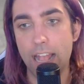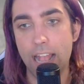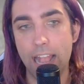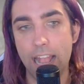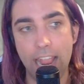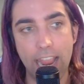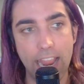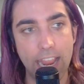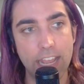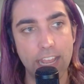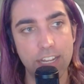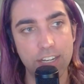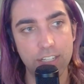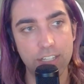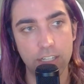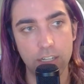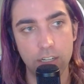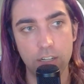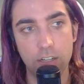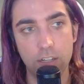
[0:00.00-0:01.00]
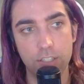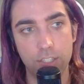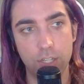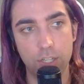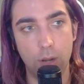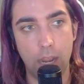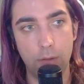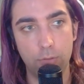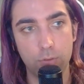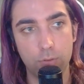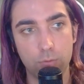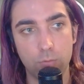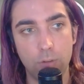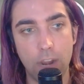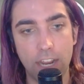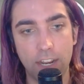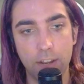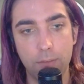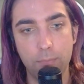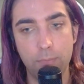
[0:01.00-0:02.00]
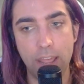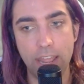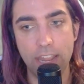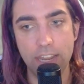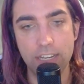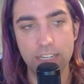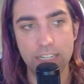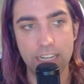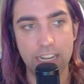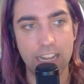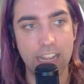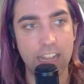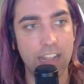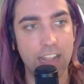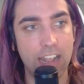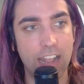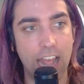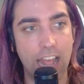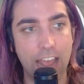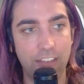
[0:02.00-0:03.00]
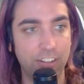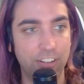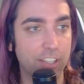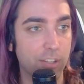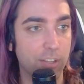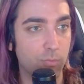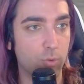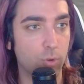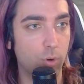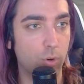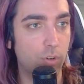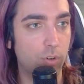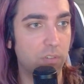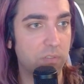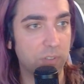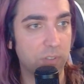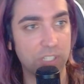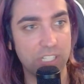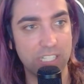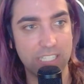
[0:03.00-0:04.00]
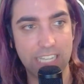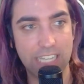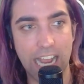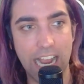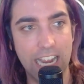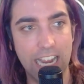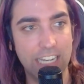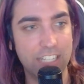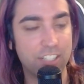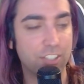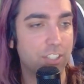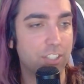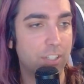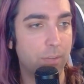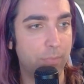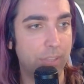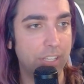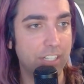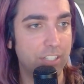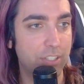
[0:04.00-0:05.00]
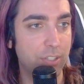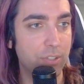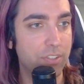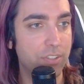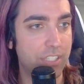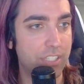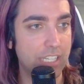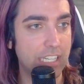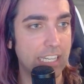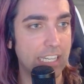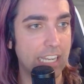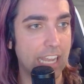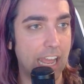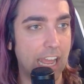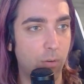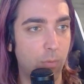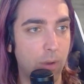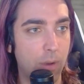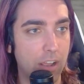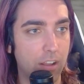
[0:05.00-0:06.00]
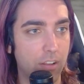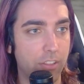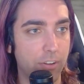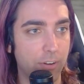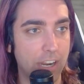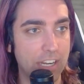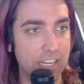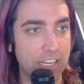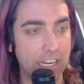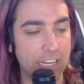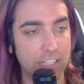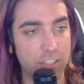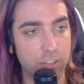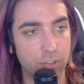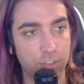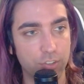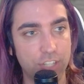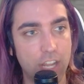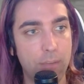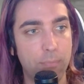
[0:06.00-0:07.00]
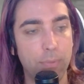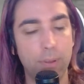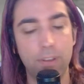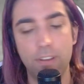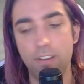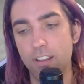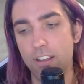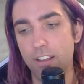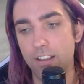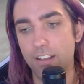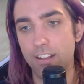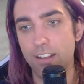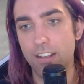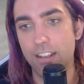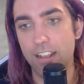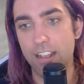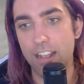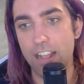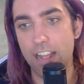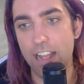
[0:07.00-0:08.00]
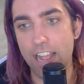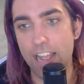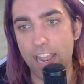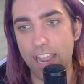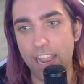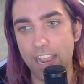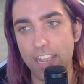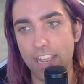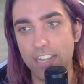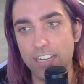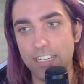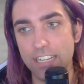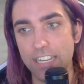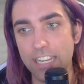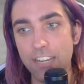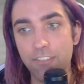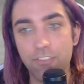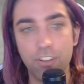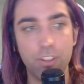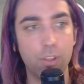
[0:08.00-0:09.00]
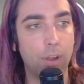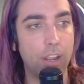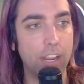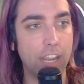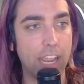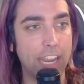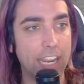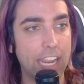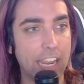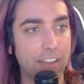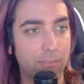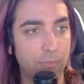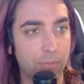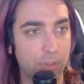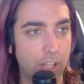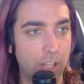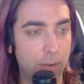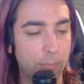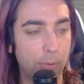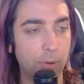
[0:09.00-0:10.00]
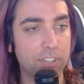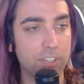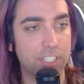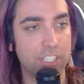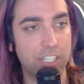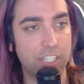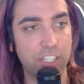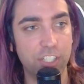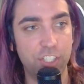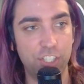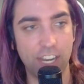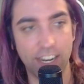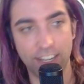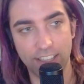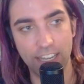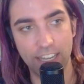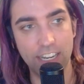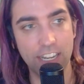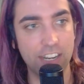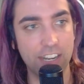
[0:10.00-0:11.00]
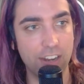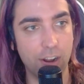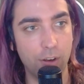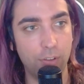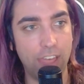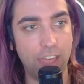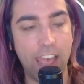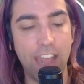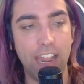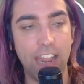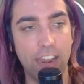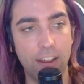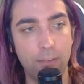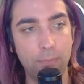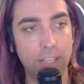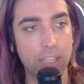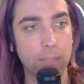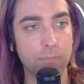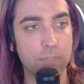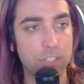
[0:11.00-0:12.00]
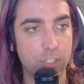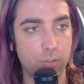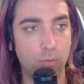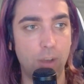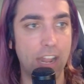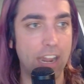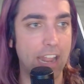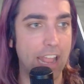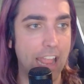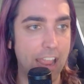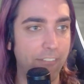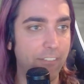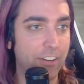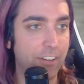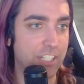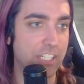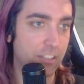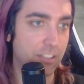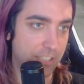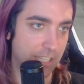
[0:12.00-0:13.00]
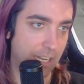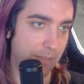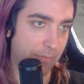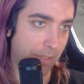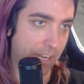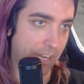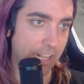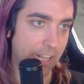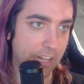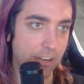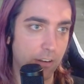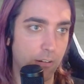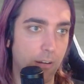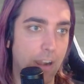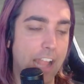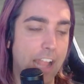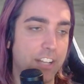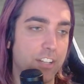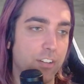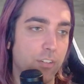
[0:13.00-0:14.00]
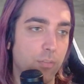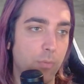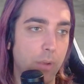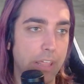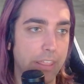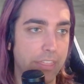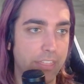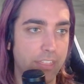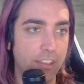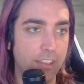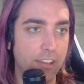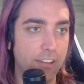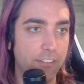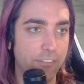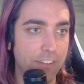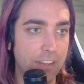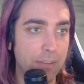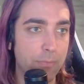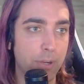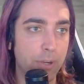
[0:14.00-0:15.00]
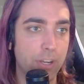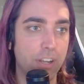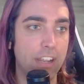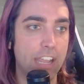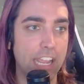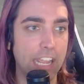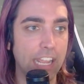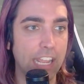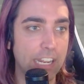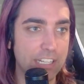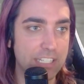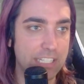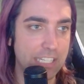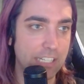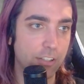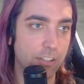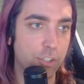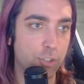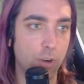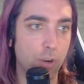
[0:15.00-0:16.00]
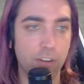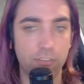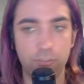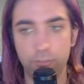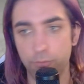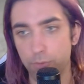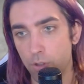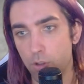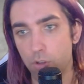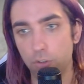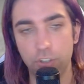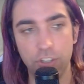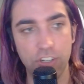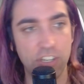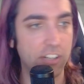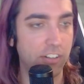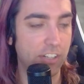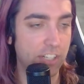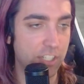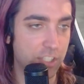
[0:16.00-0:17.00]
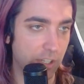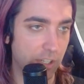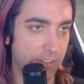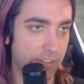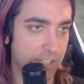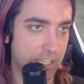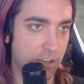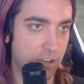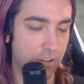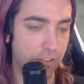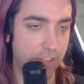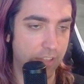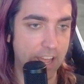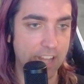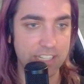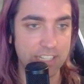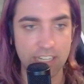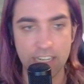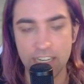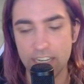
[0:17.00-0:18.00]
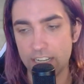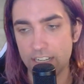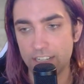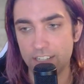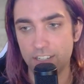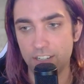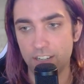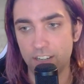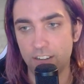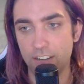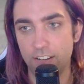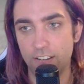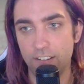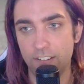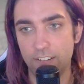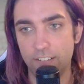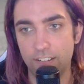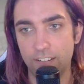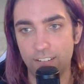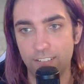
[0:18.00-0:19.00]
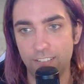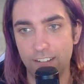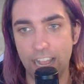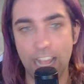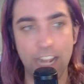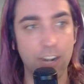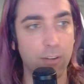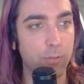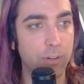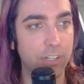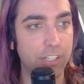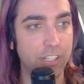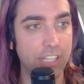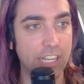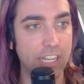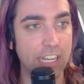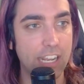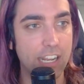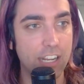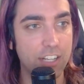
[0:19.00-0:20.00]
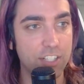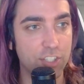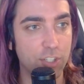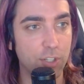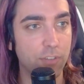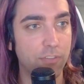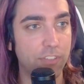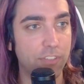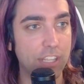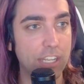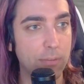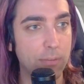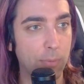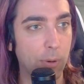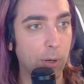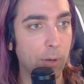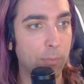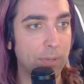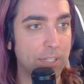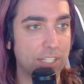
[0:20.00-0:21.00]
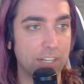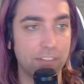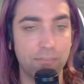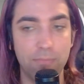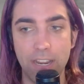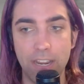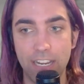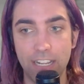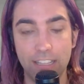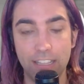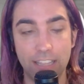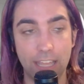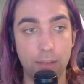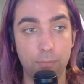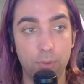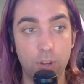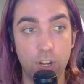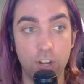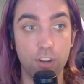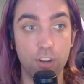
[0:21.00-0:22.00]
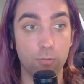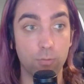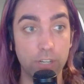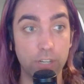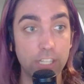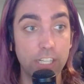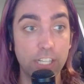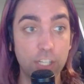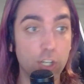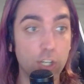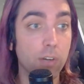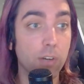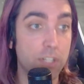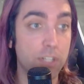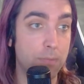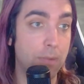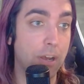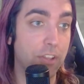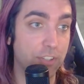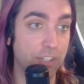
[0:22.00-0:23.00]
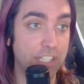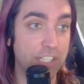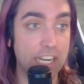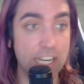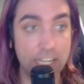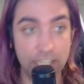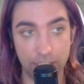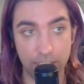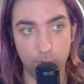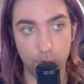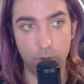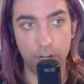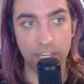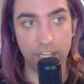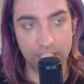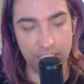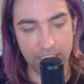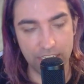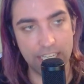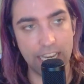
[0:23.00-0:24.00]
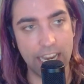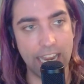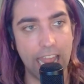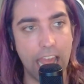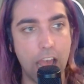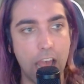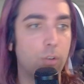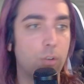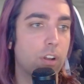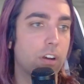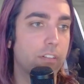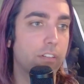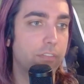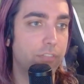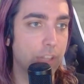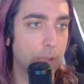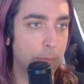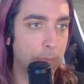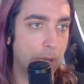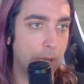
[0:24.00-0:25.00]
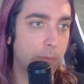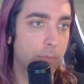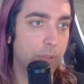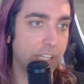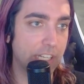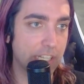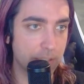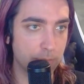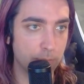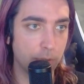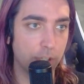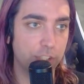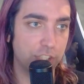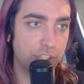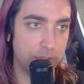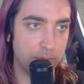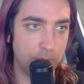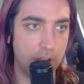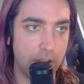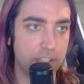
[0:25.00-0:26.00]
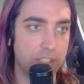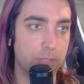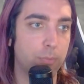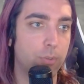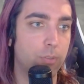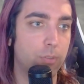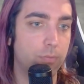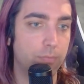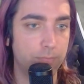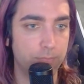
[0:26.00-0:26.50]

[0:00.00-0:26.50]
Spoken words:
And so I would recommend having them roll for disguise or something to see how well their identities hold up. And even though I gave them a lot of bonuses to this check, they didn't know that, and it made them sweat every single time they'd interact with FEMA and steal a truck from the local utility service and all that. And it really served the purpose of making them really nervous about their identities and wanting to stay out of the public as much as possible.